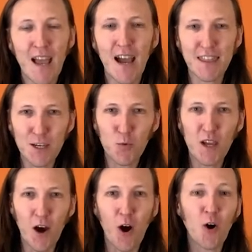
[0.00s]
I think
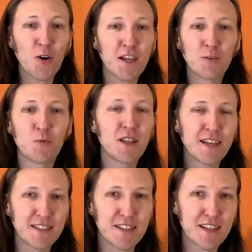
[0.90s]
we all can
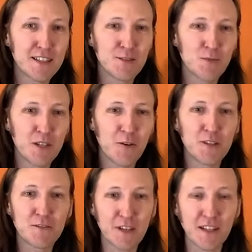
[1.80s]
relate to this. We know
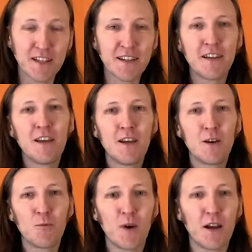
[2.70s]
this feeling
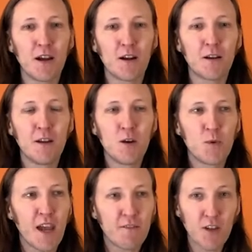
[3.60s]
where
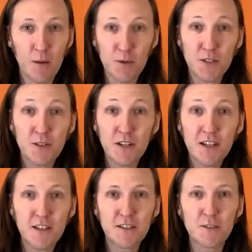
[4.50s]
we have the
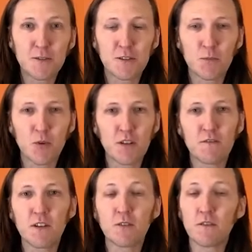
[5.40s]
opportunity to do some
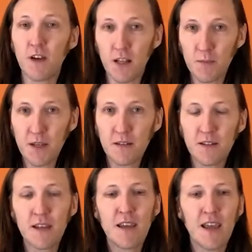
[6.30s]
greenfield development,
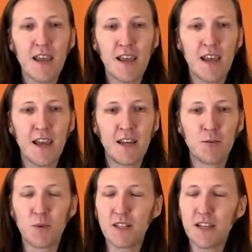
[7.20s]

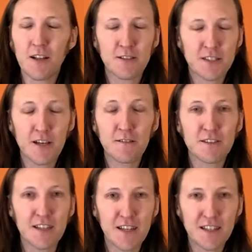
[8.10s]
and we tell
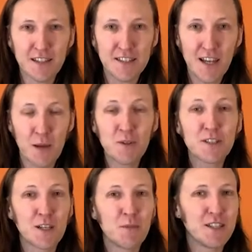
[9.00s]
ourselves that at this time it's
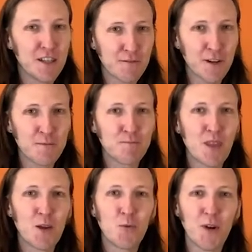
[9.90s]
going to be different,
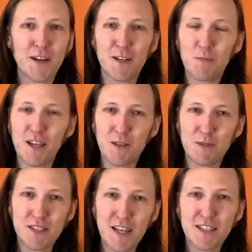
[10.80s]
we're not going to make the
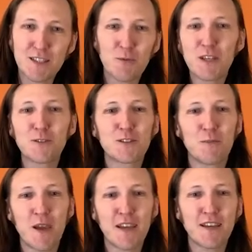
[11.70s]
mistakes that we used to
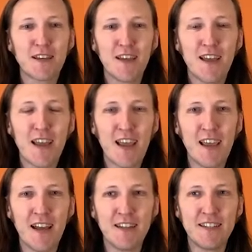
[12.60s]
make,
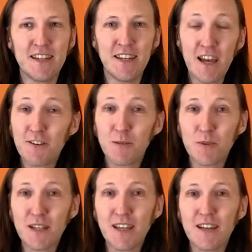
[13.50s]
and
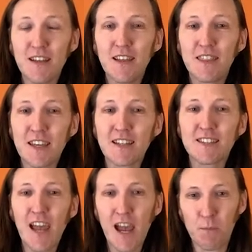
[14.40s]
inevitably
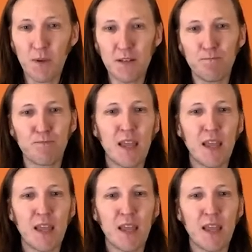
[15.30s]
things happen.